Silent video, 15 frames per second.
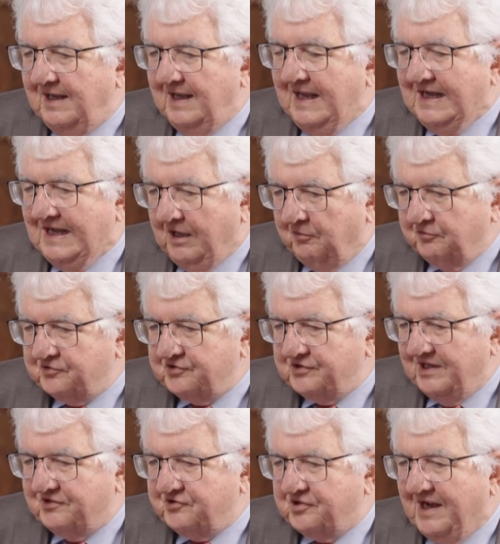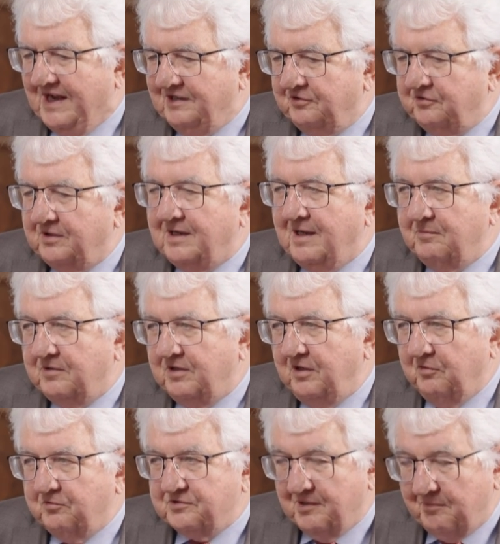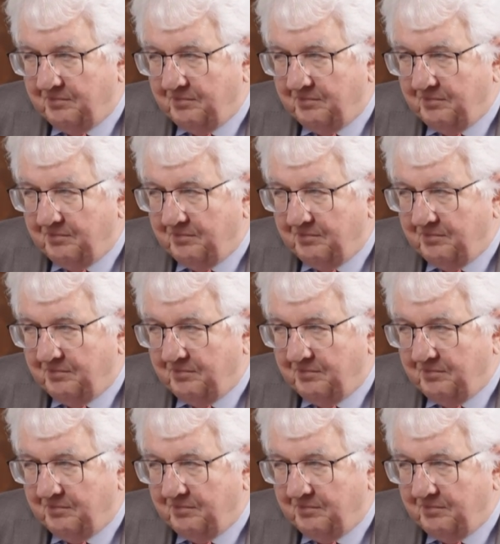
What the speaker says: allows China to come closer